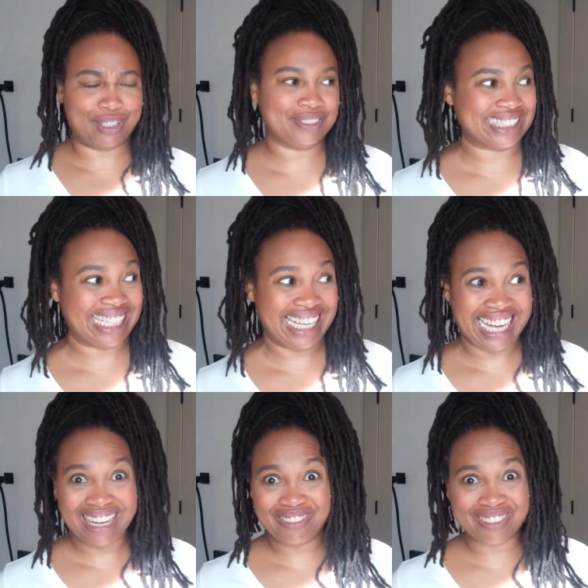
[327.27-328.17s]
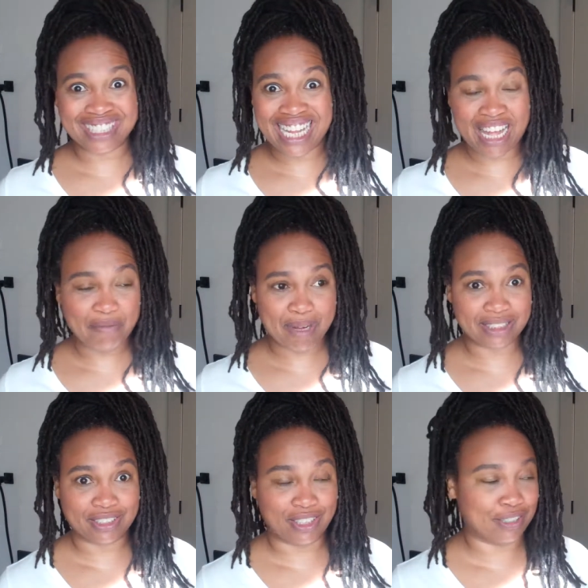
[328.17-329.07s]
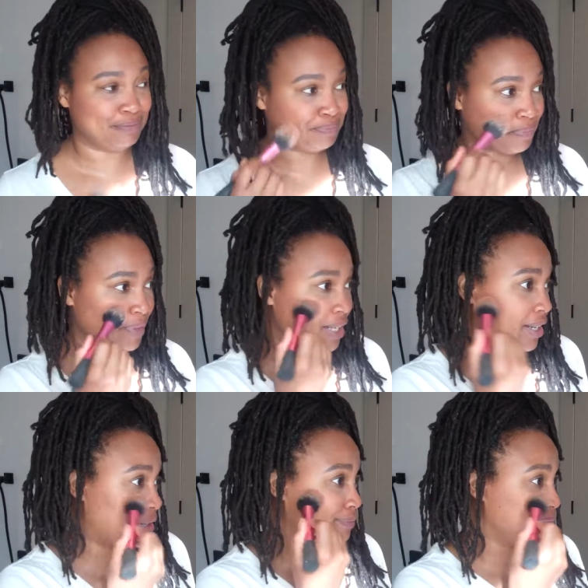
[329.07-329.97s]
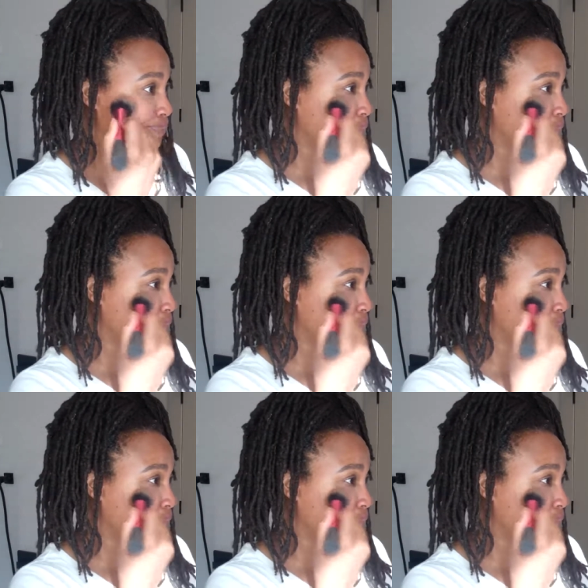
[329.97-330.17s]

I'm like, I don't really have much on. You know,